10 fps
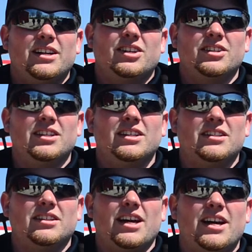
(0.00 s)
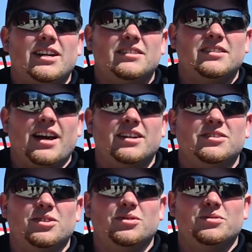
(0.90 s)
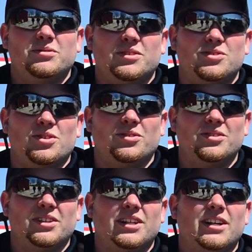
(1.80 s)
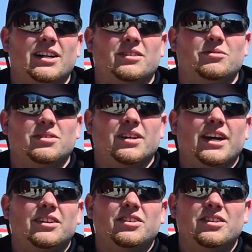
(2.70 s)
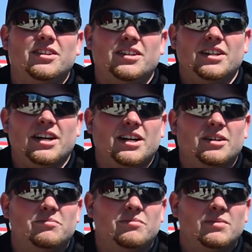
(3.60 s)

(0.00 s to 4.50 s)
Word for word: Couldn't get the guy's ISO controller to connect with the ag leader. Um,